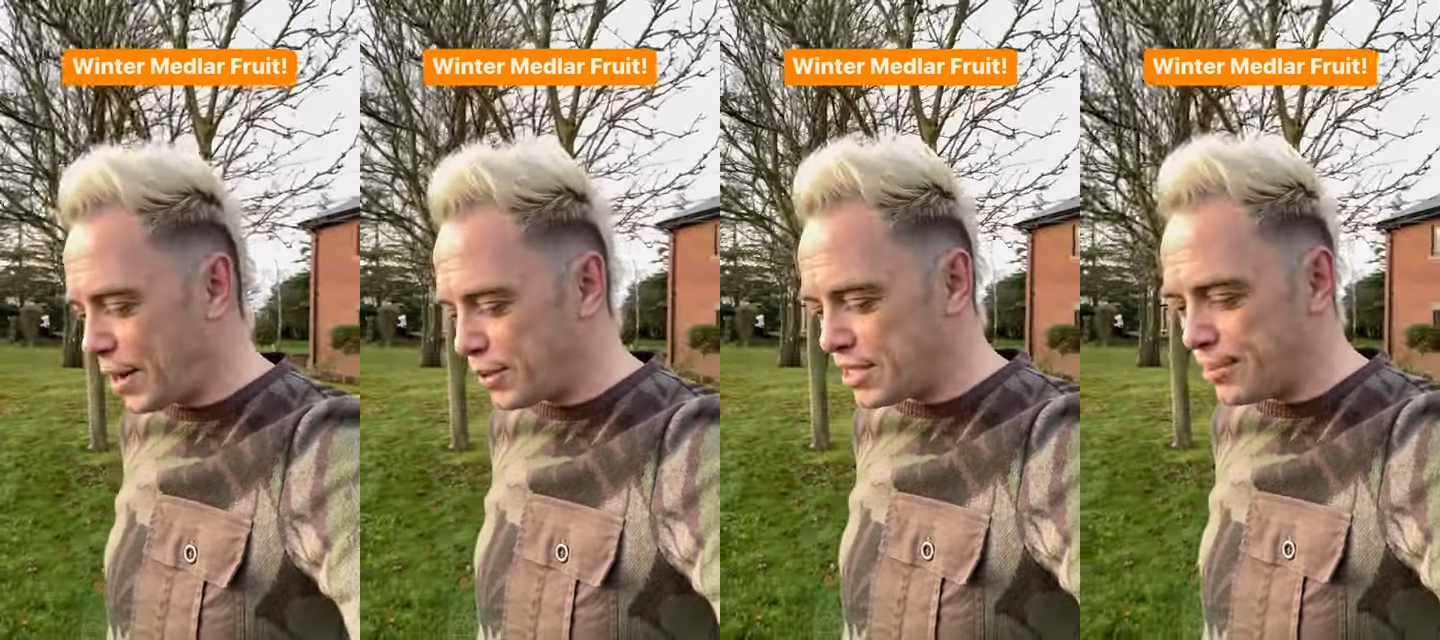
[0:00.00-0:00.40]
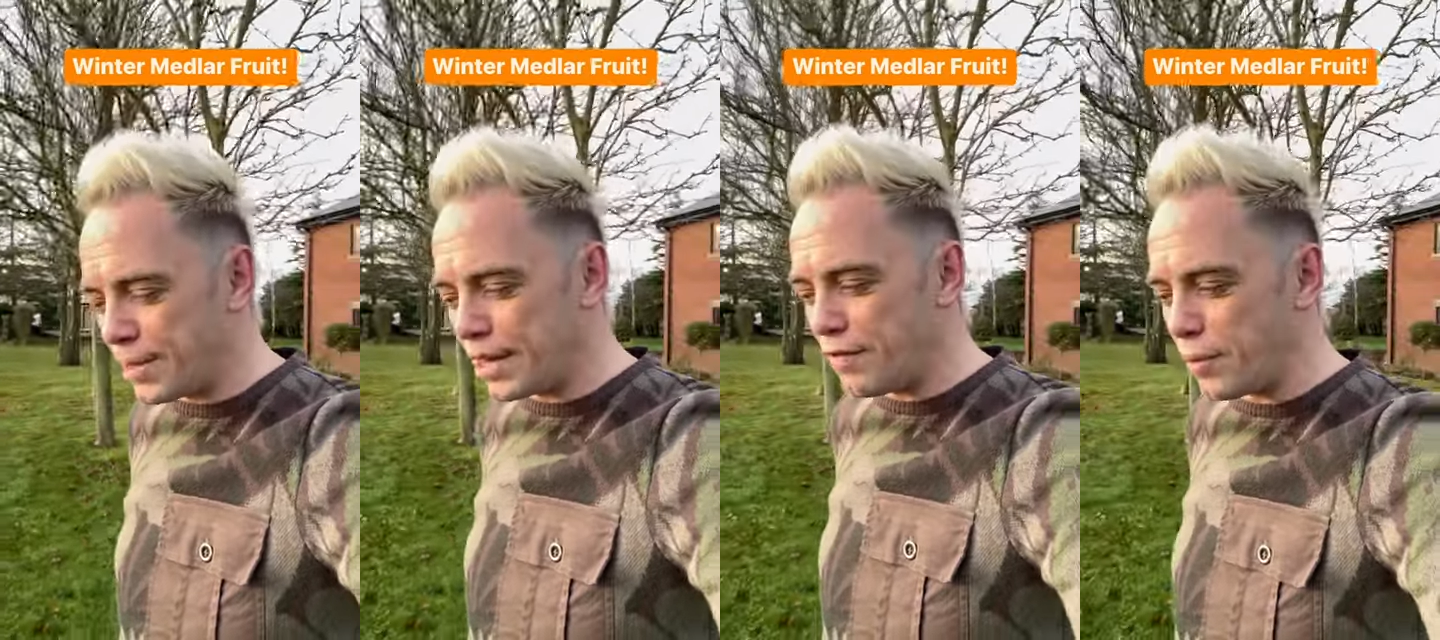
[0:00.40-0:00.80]
Now, it's the
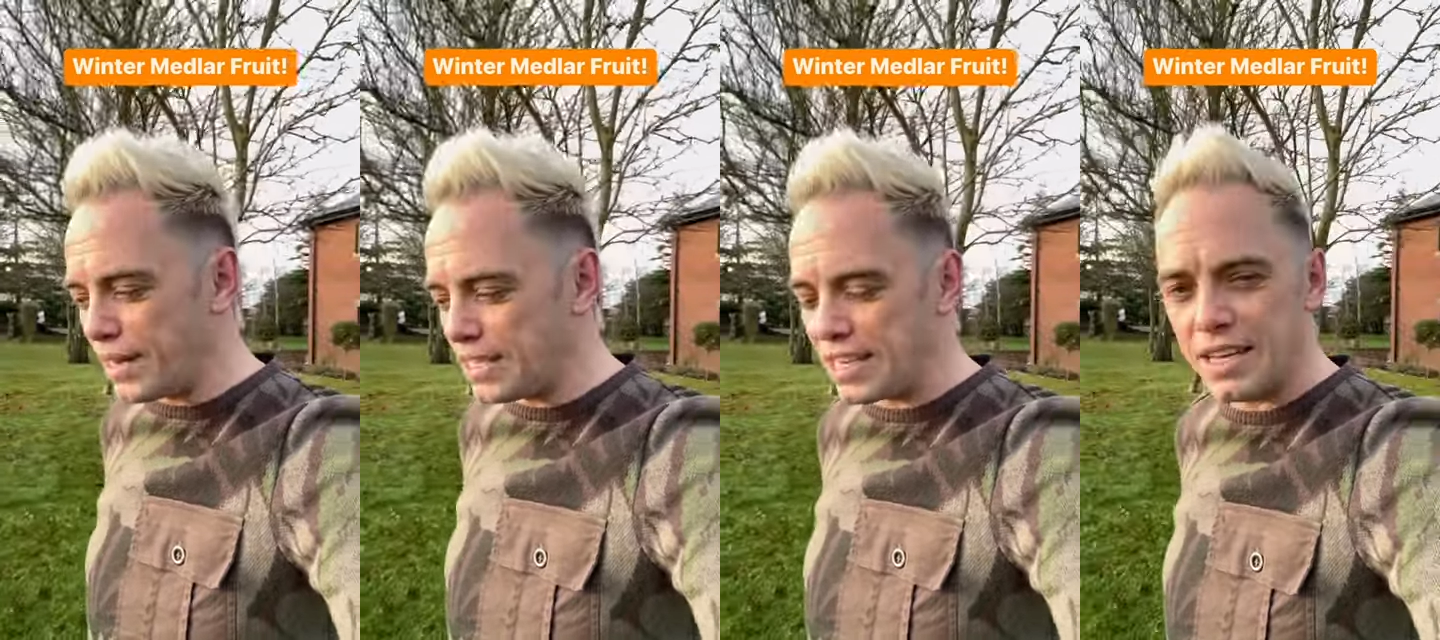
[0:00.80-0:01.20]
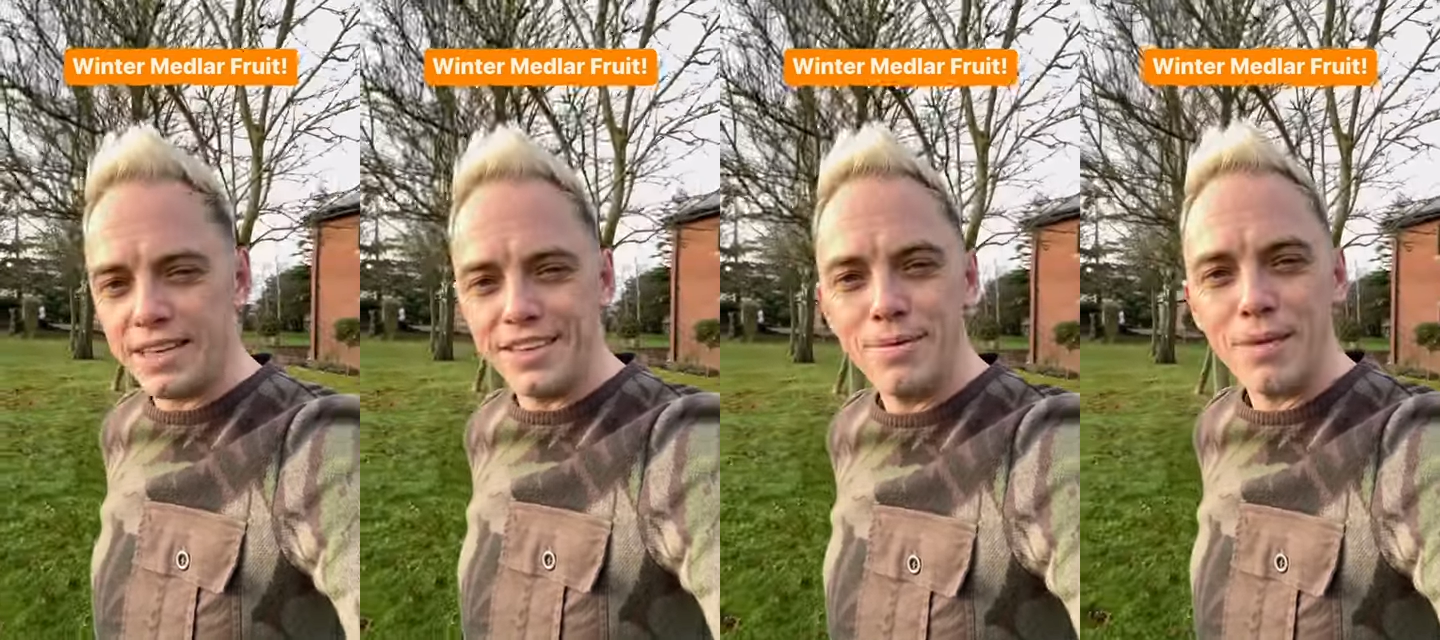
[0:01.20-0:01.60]
middle of
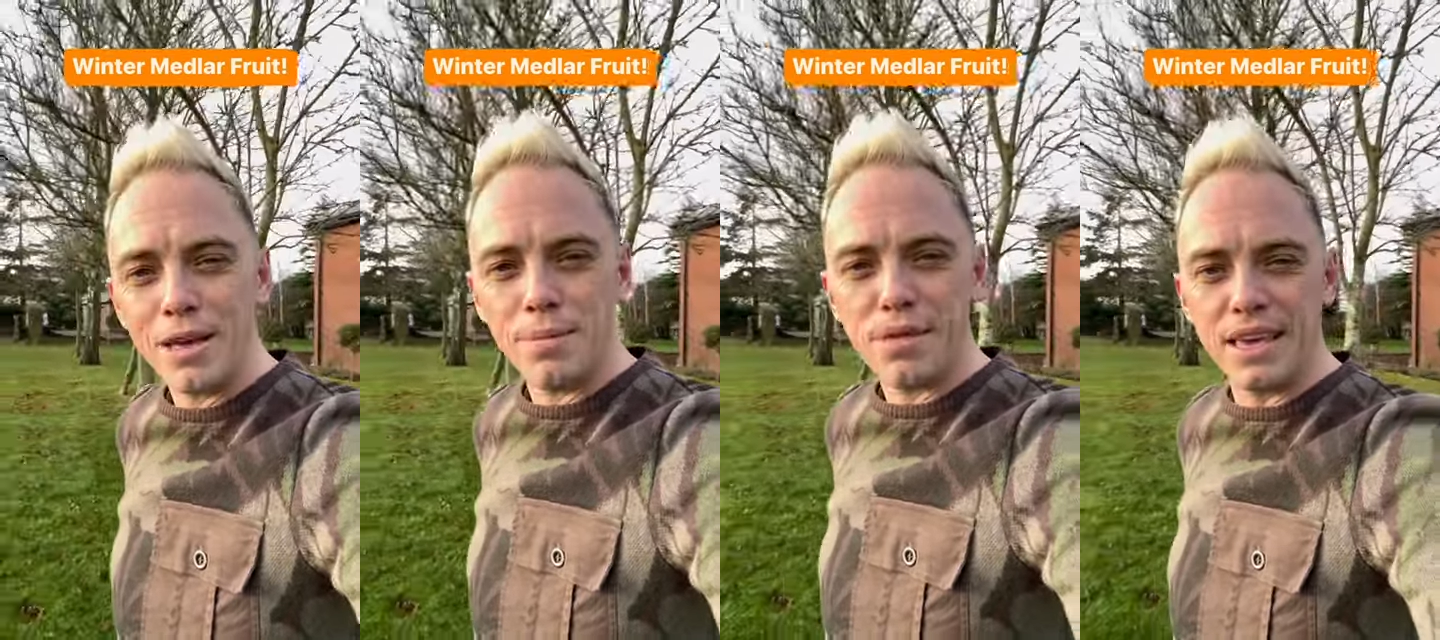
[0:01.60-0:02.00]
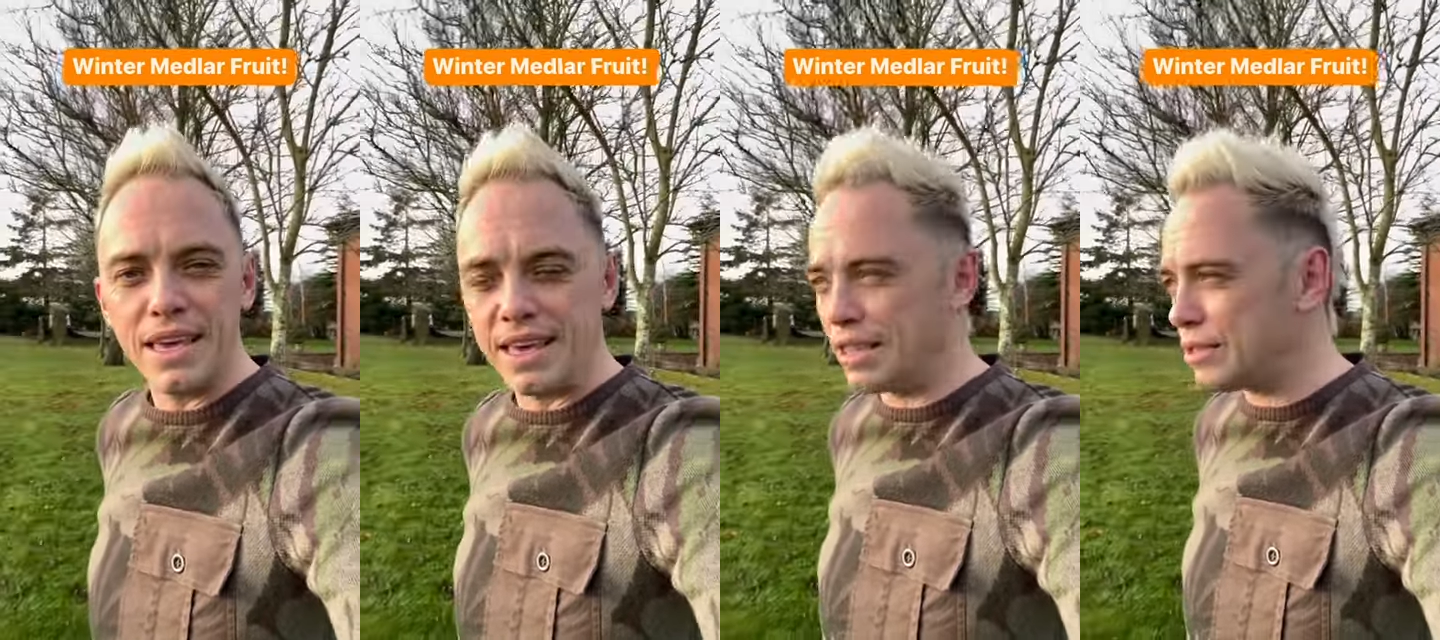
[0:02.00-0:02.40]
winter, and you might be
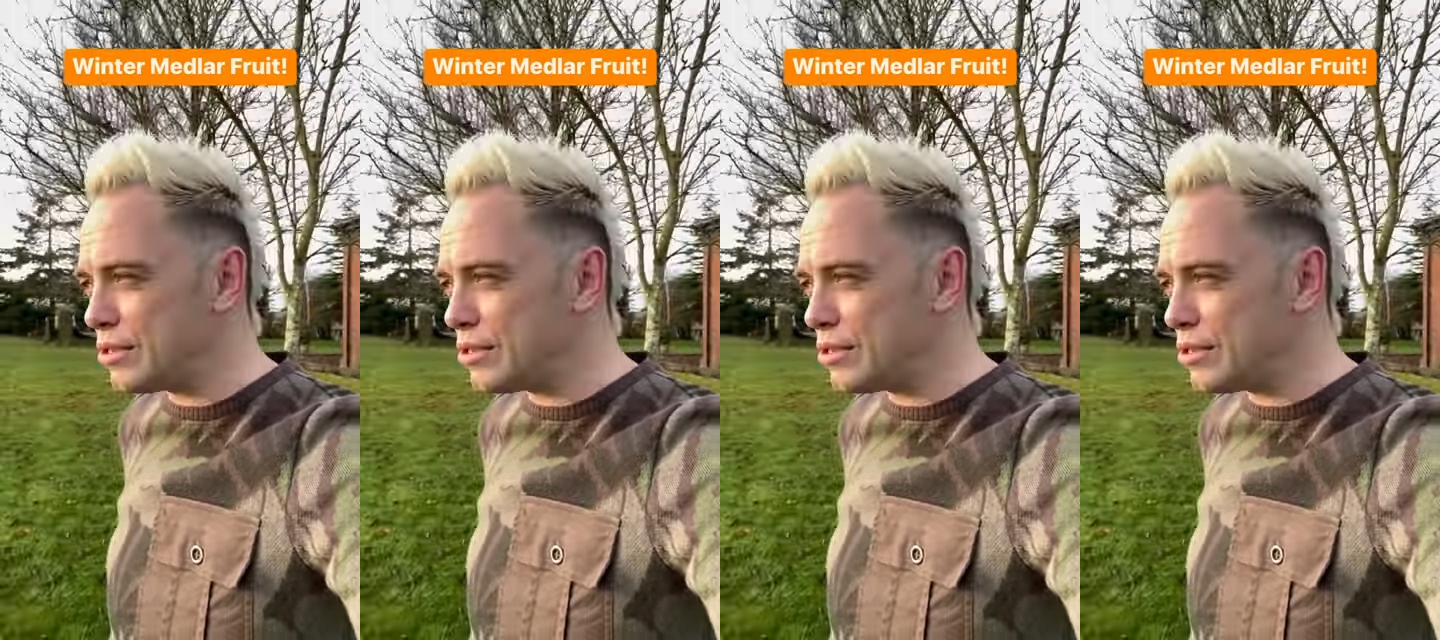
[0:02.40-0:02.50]
thinking